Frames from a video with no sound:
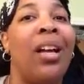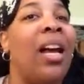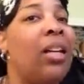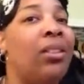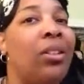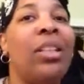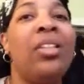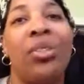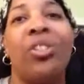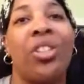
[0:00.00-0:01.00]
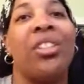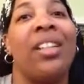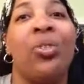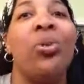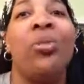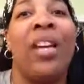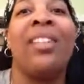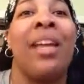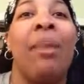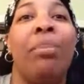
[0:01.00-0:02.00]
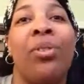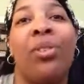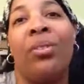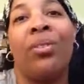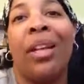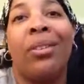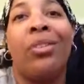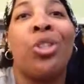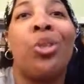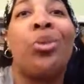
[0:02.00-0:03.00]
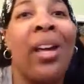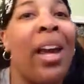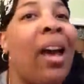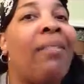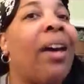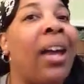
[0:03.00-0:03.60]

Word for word: I these are just like two of the examples of like the shoes I have.